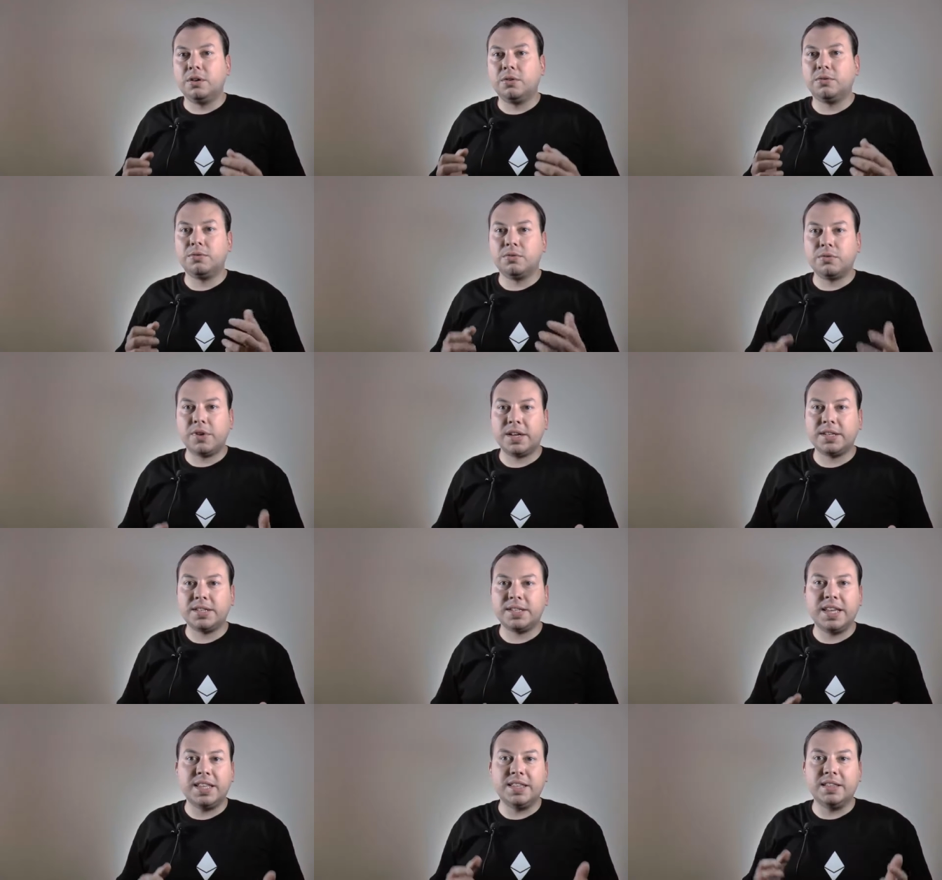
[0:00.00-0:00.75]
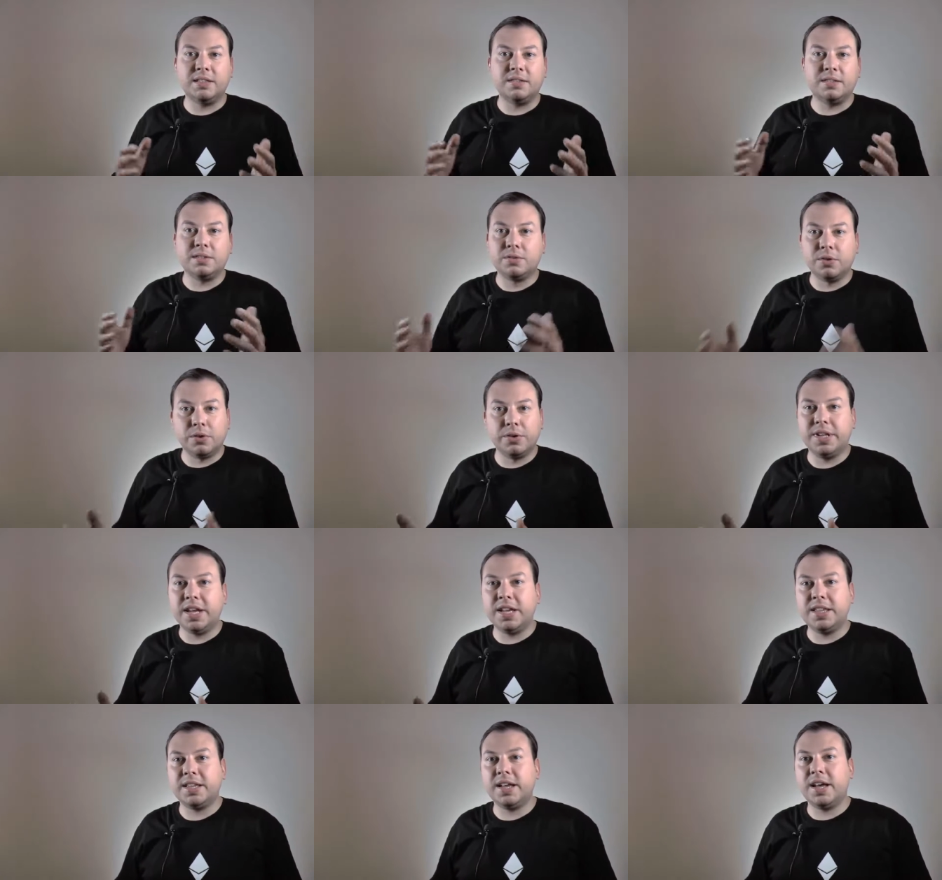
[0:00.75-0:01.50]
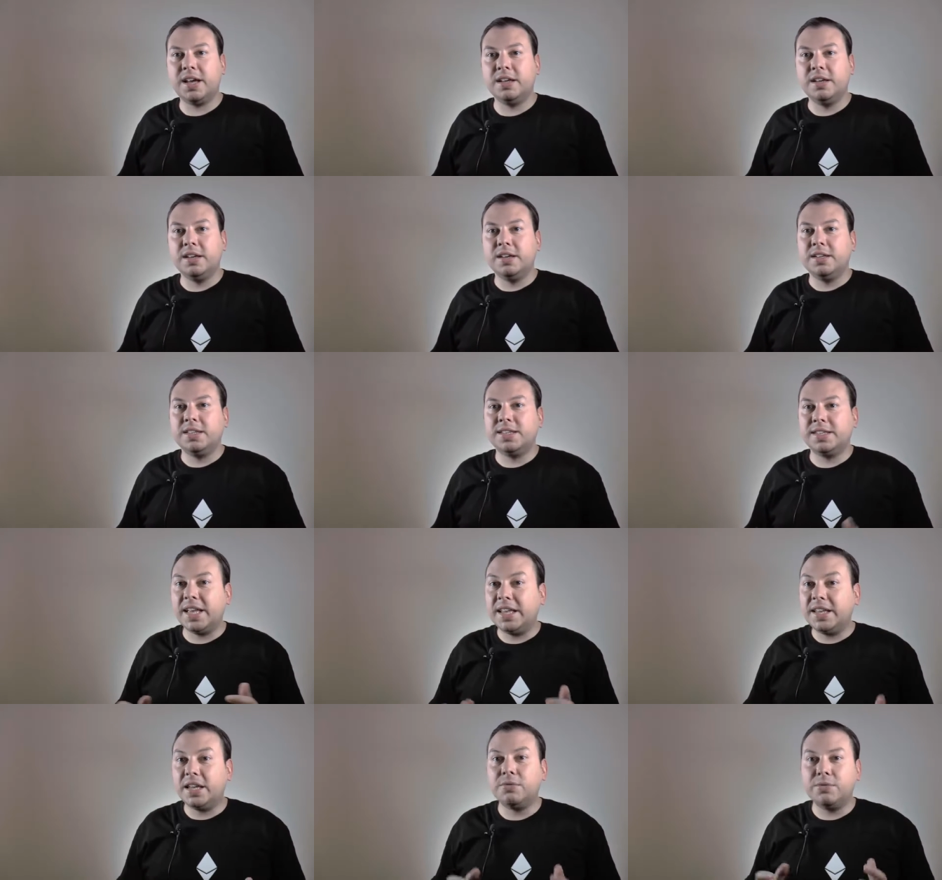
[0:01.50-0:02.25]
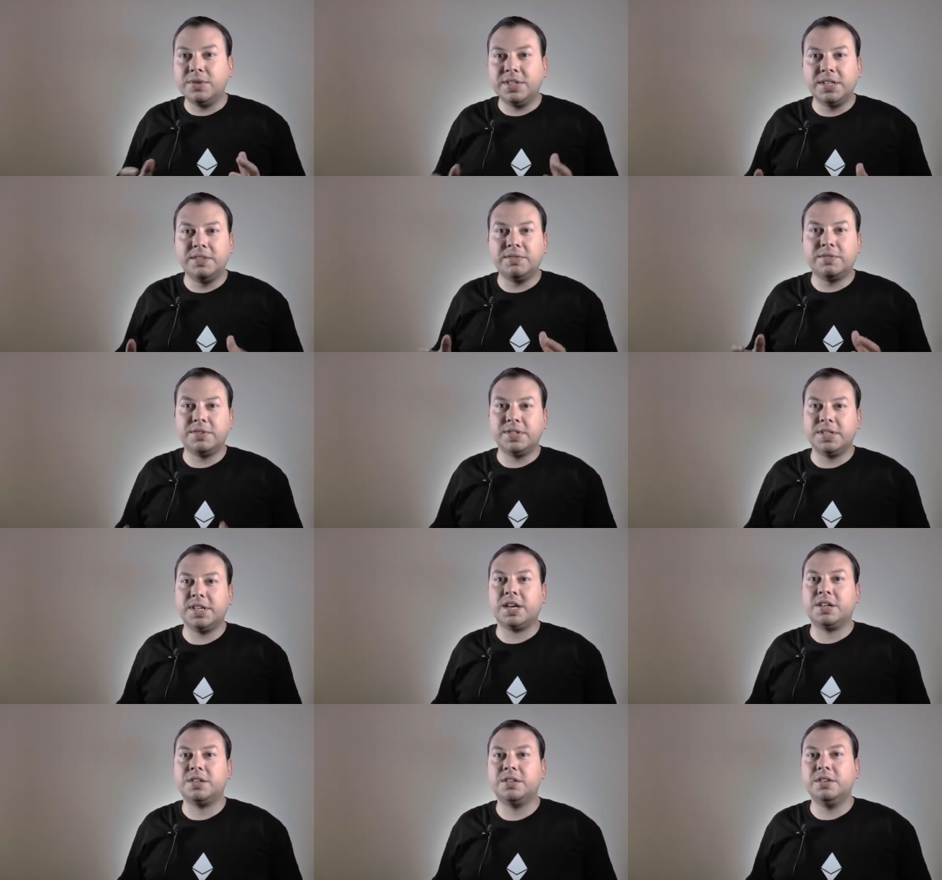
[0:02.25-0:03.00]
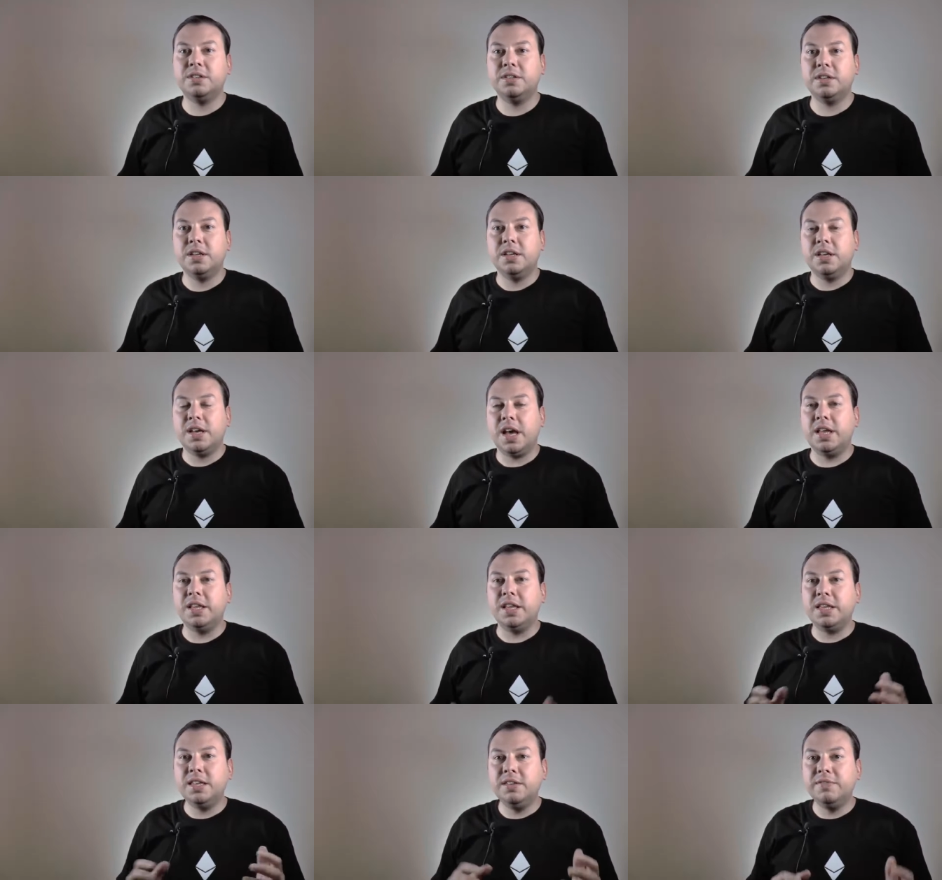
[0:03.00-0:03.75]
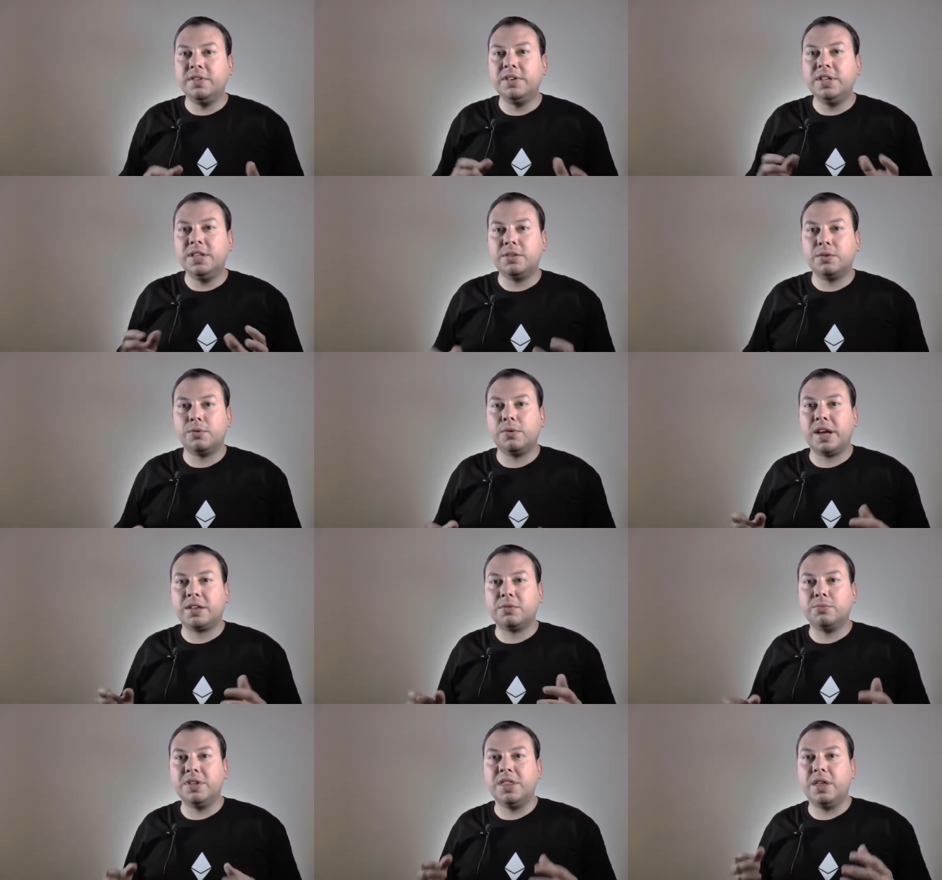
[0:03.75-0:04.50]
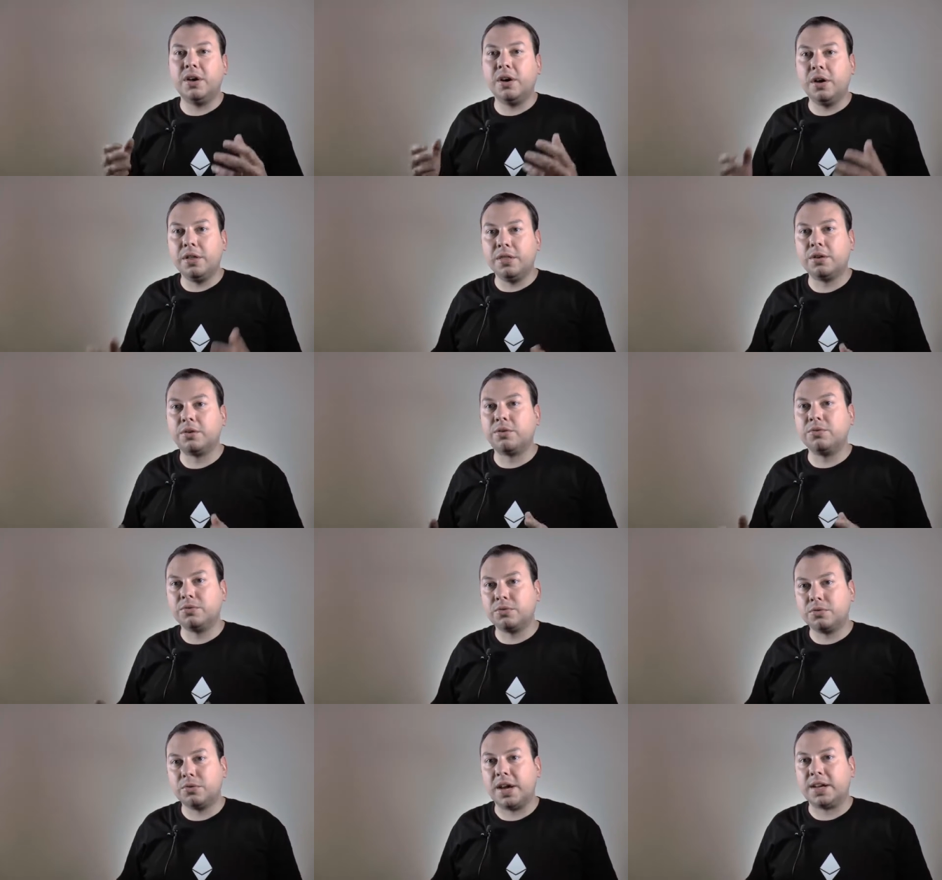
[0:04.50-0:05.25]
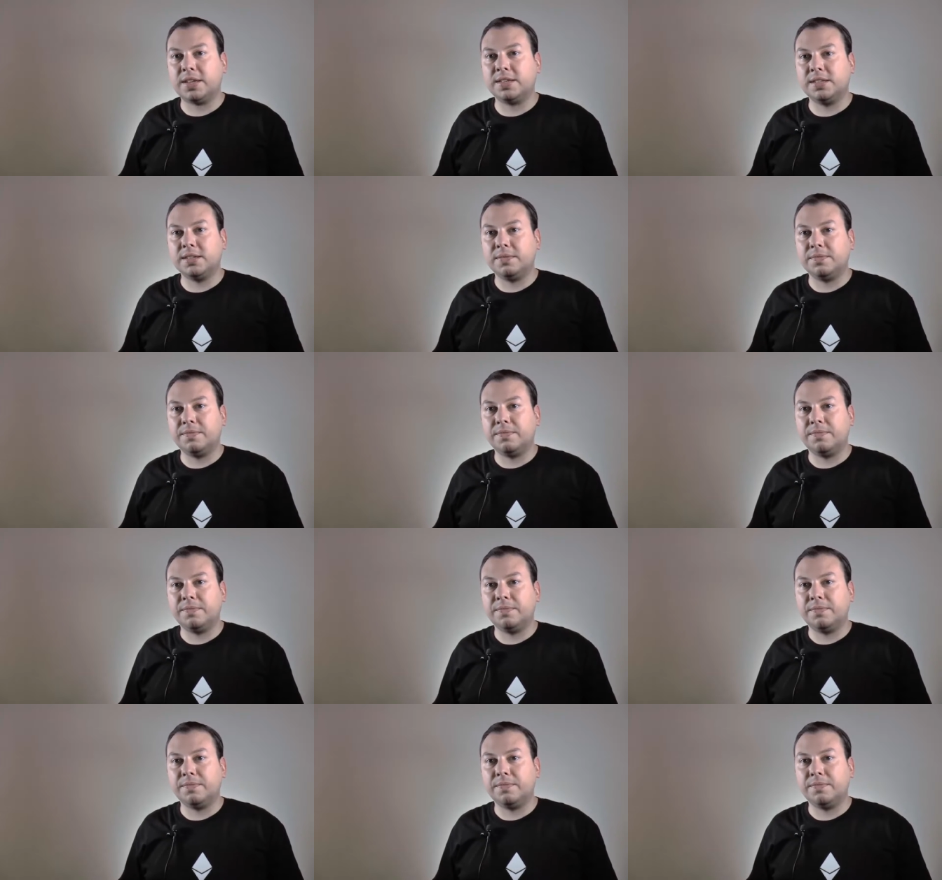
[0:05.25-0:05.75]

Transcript: Contracts can store data, send and receive transactions, and even interact with other contracts,